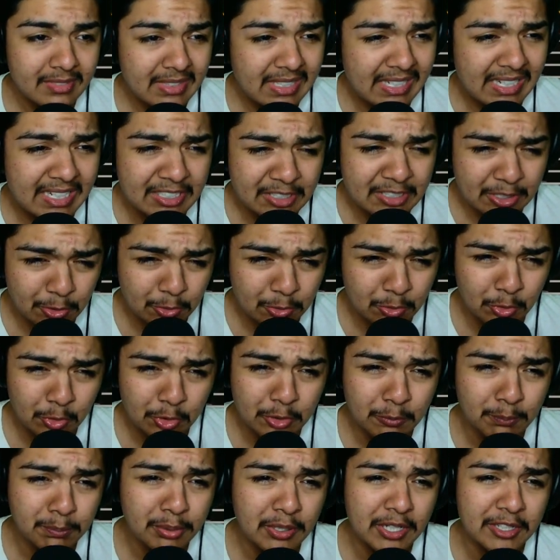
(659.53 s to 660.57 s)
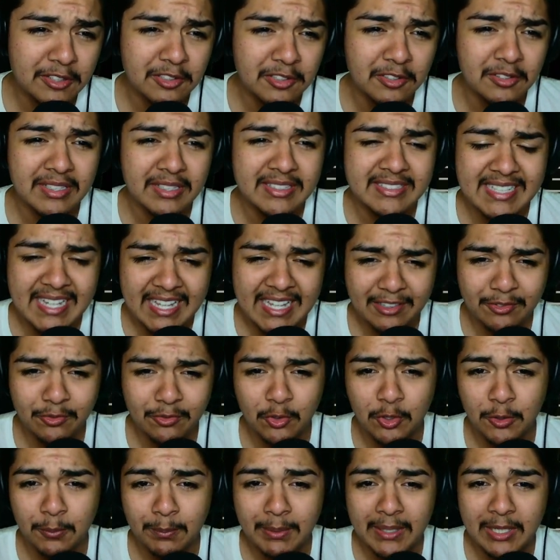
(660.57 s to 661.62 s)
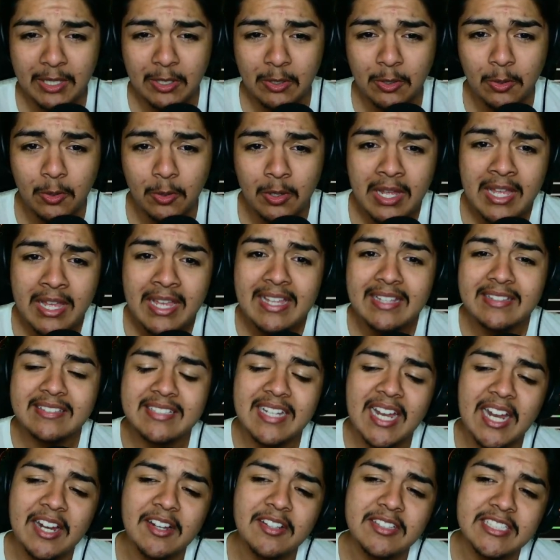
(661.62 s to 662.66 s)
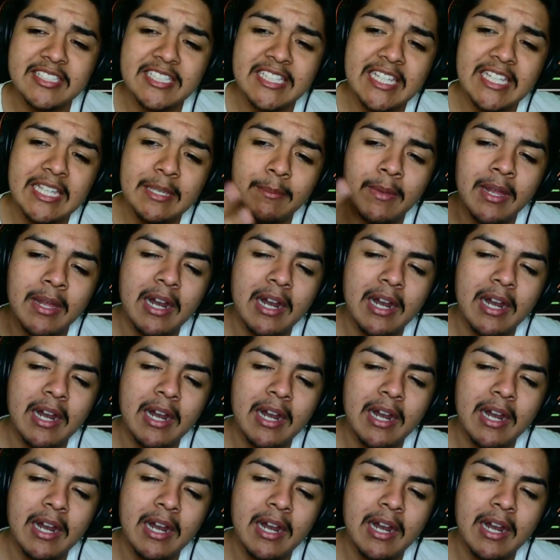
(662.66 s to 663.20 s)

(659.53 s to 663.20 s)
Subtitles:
The Grew Suppressor, the Task Force Barrel, Tiger Team. I'm